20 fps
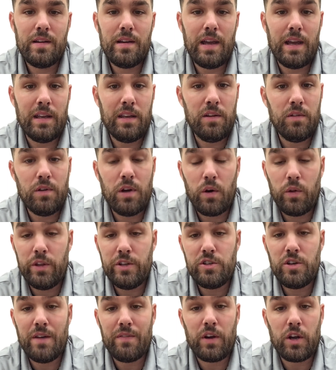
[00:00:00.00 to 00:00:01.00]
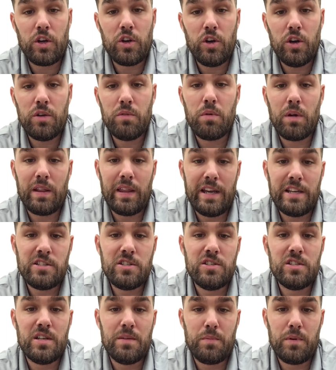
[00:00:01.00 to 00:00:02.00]
and you know that you have a good
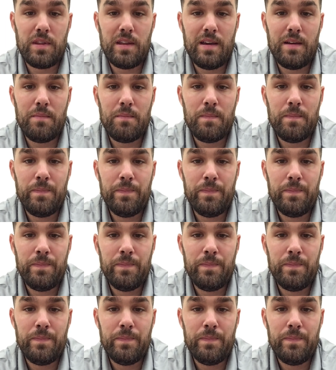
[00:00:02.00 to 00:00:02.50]
relationship with him,